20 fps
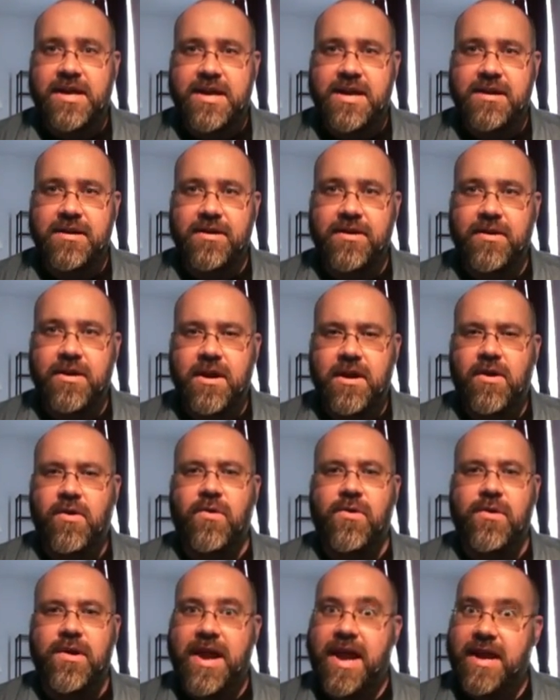here
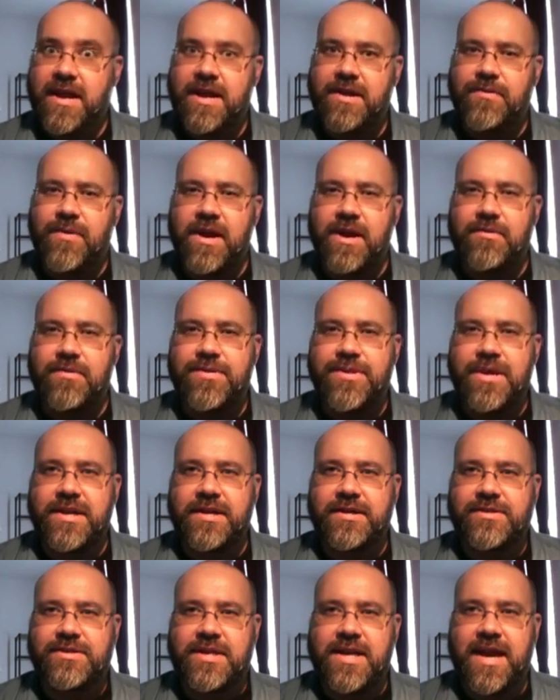or anywhere
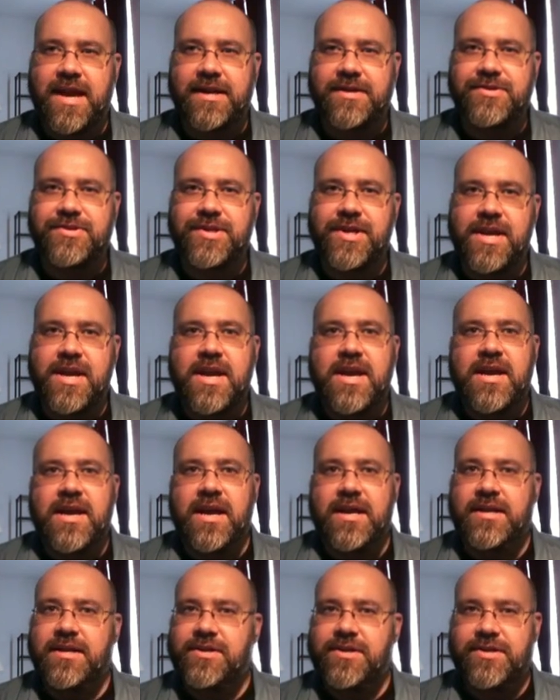within its text,
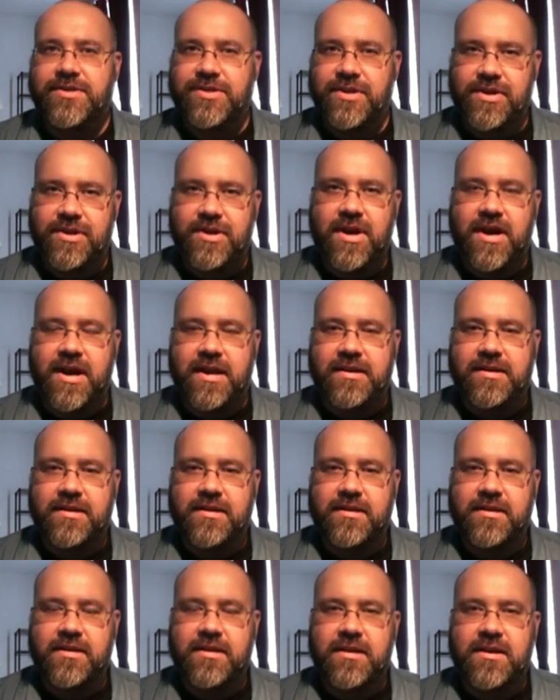and it does not.
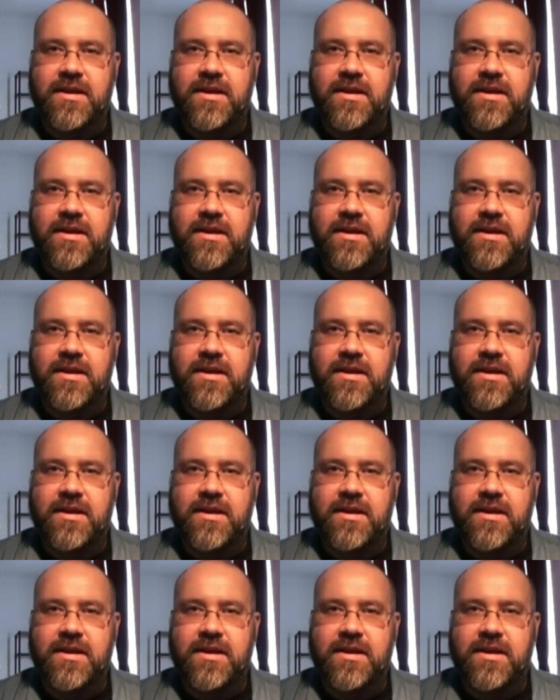